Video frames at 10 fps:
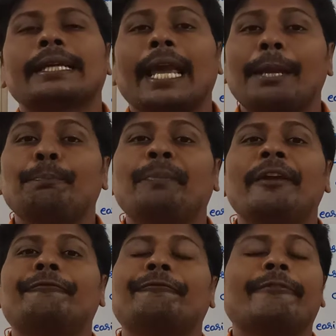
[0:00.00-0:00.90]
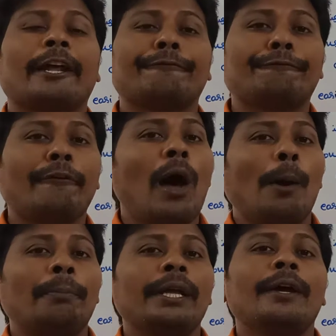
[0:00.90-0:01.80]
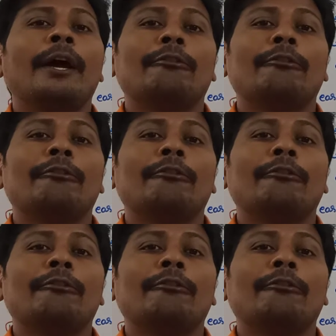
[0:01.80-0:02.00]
can be performed